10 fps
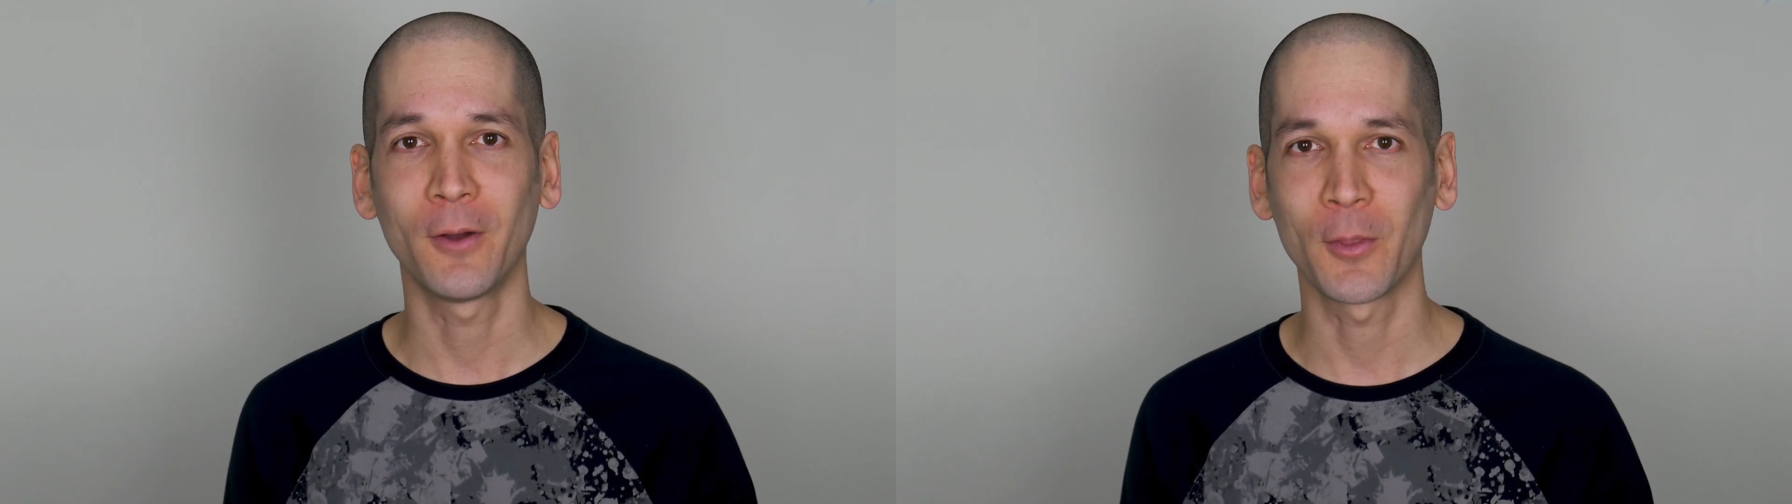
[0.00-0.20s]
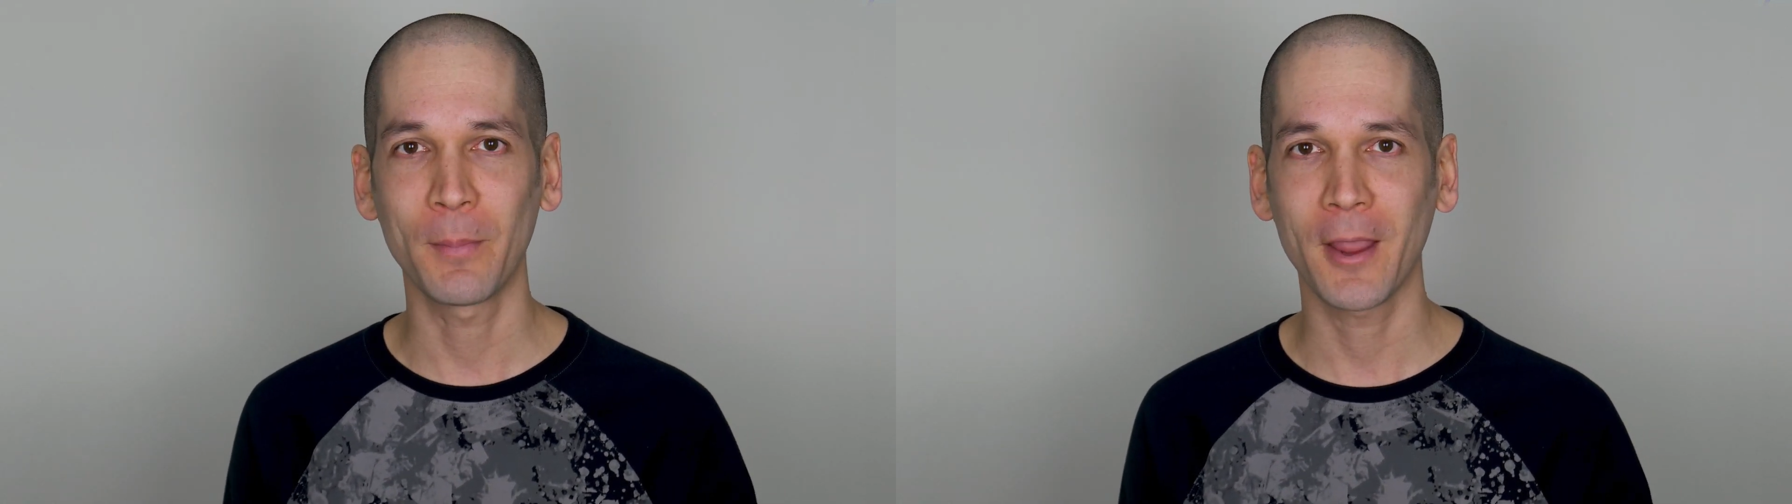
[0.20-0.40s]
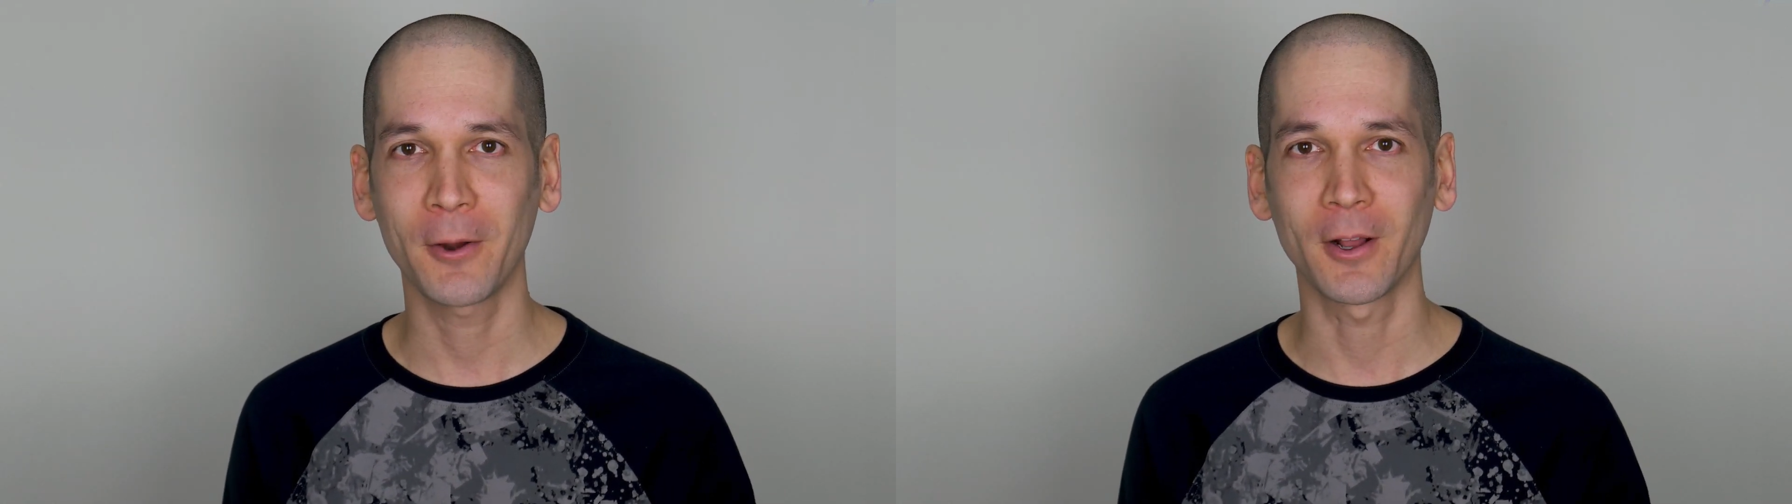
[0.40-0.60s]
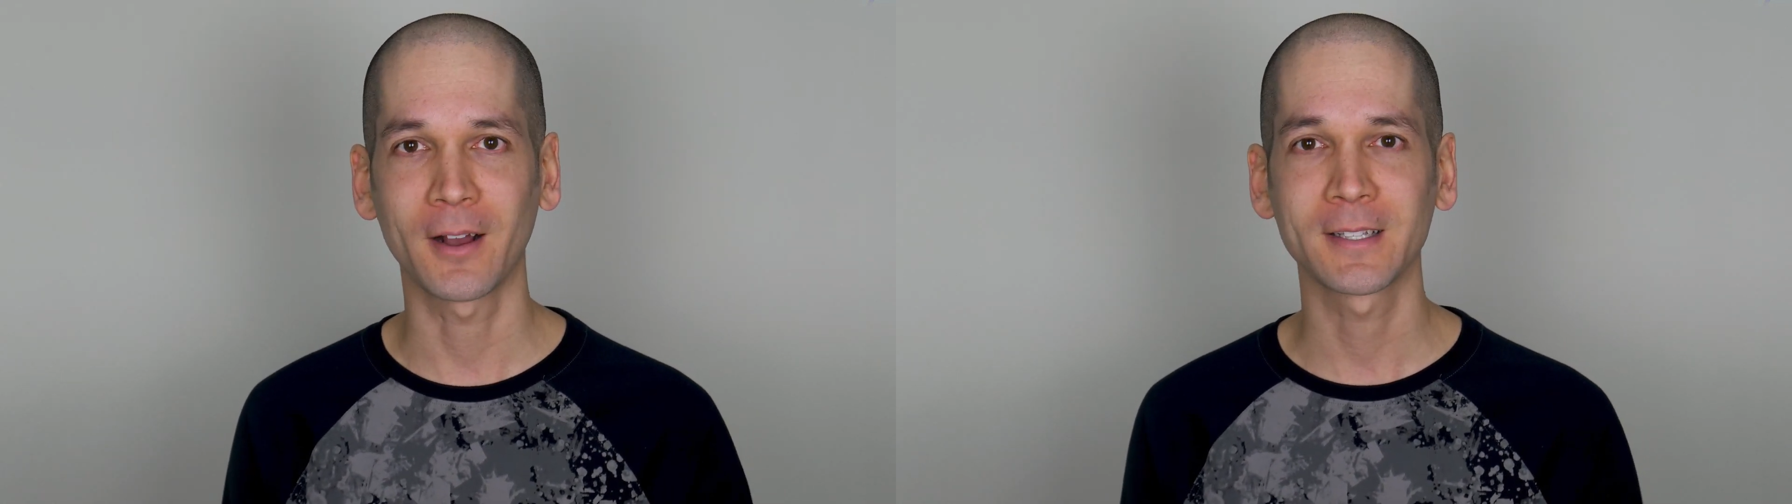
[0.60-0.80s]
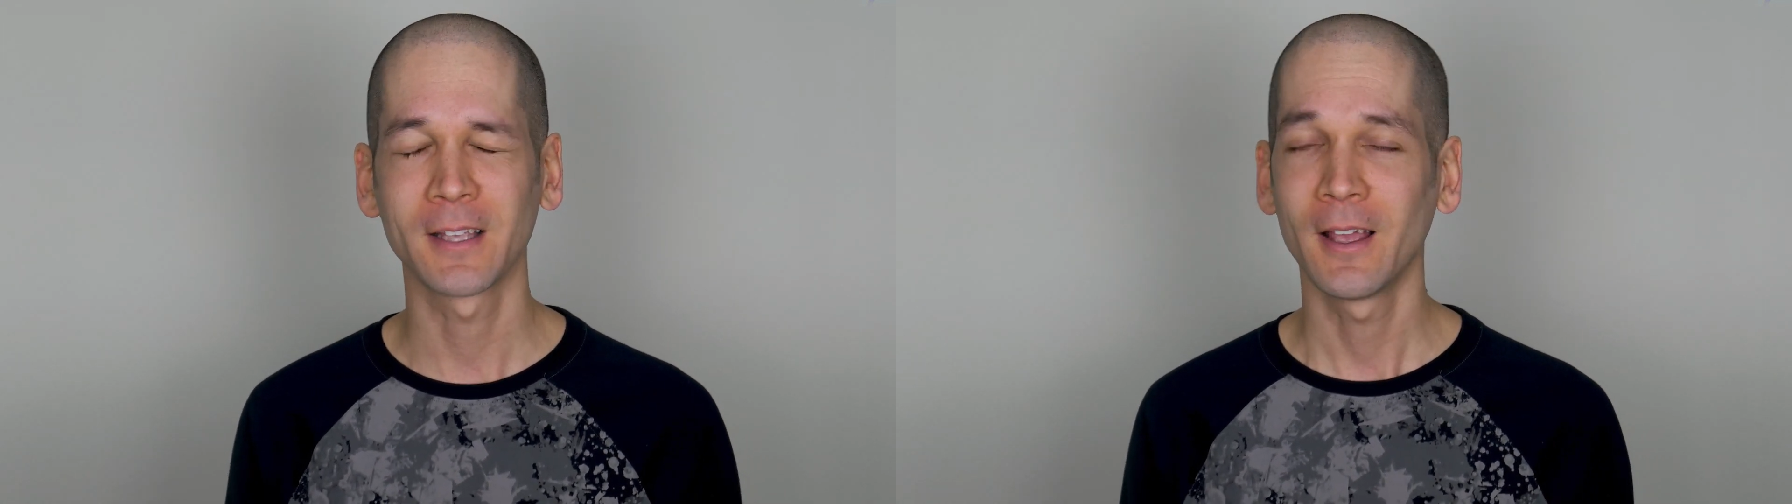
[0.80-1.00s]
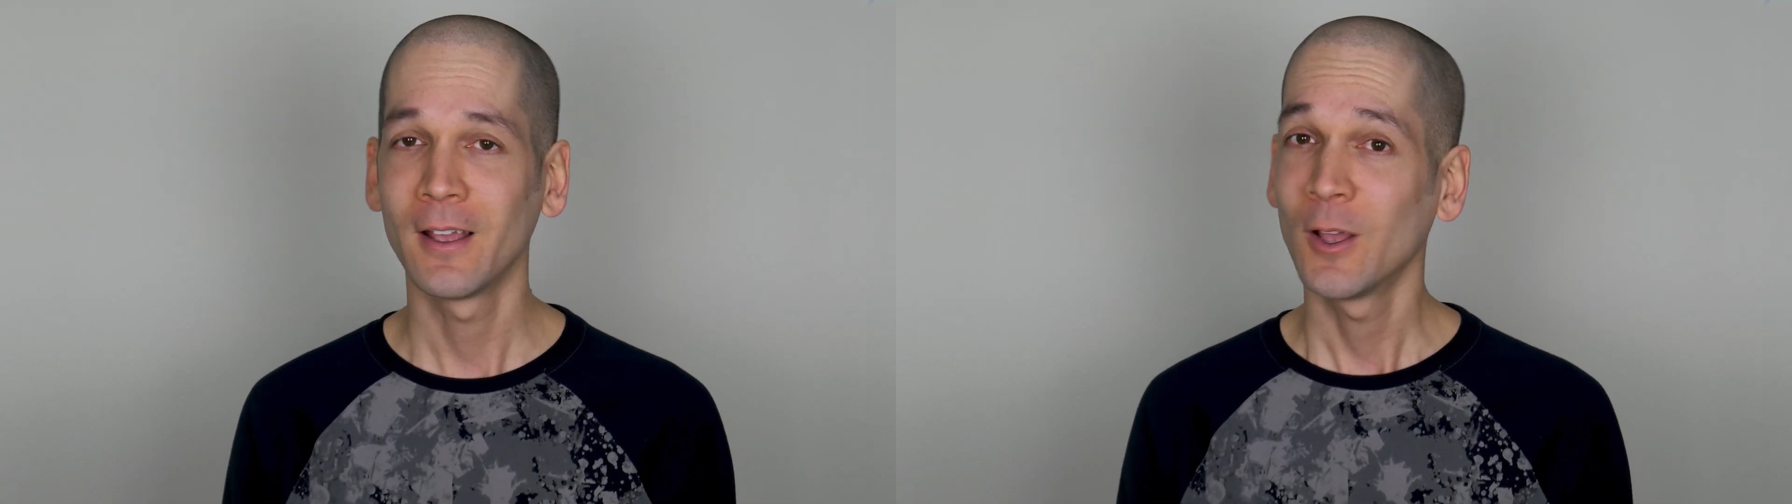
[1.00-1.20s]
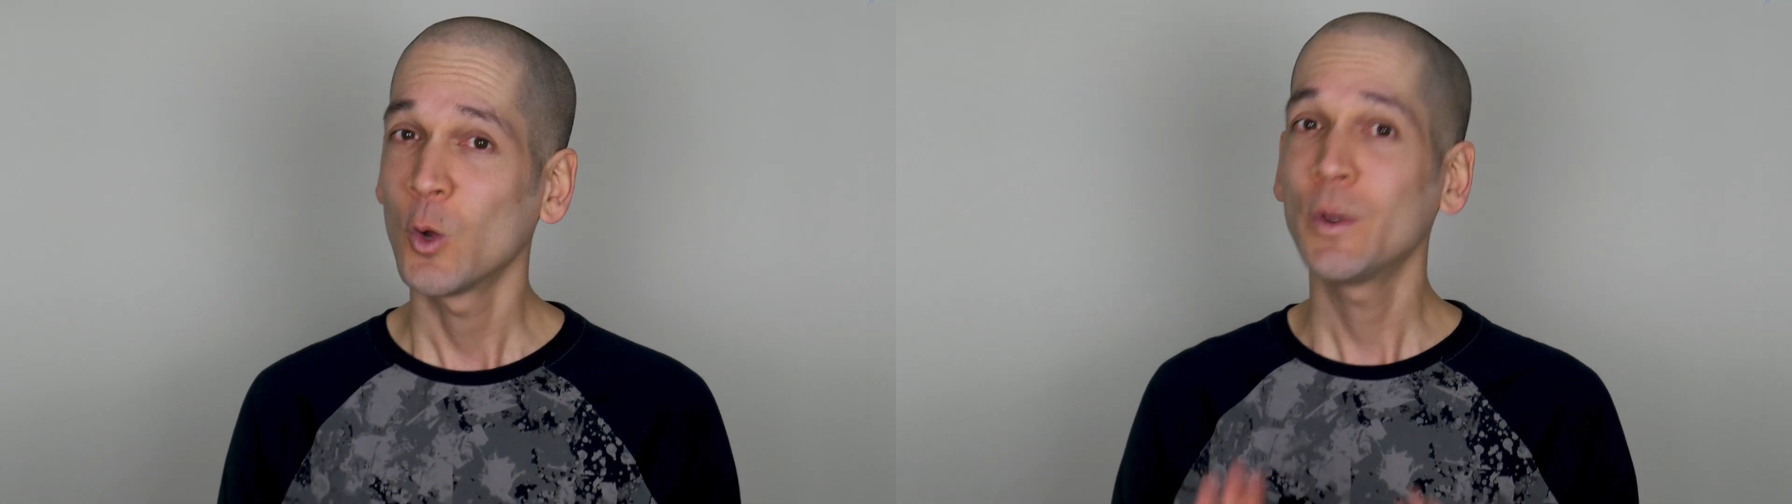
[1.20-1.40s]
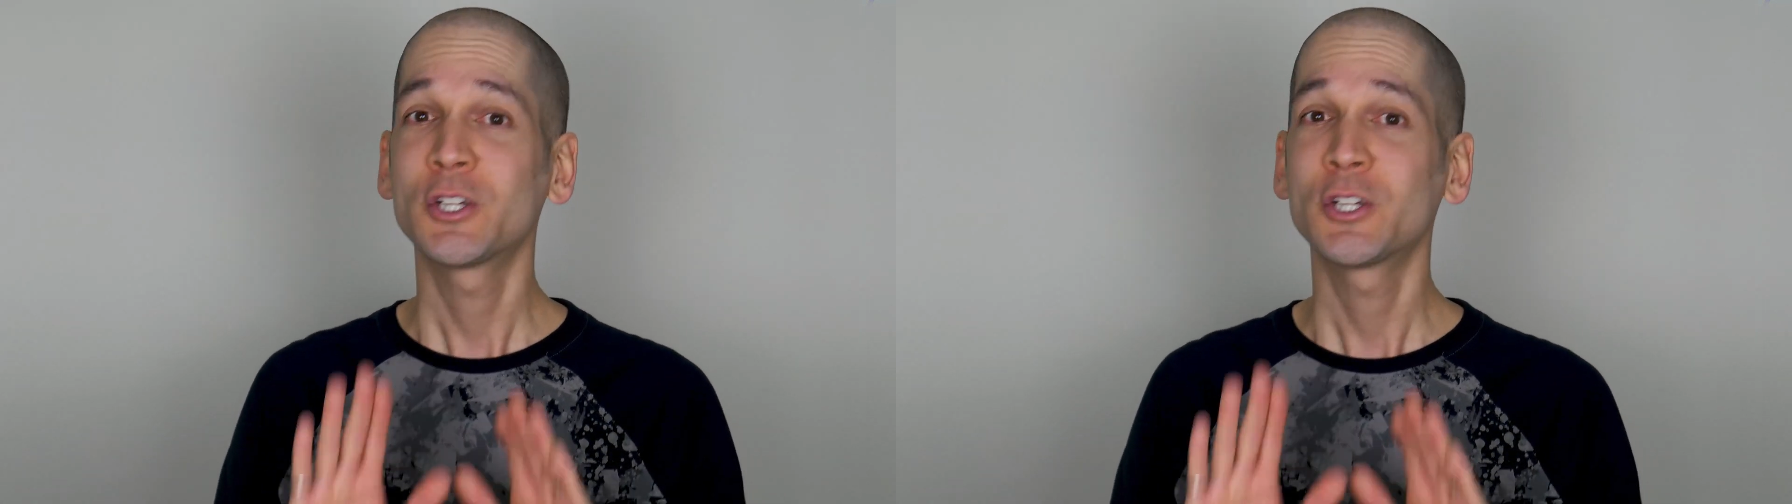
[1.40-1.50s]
on the paradox. We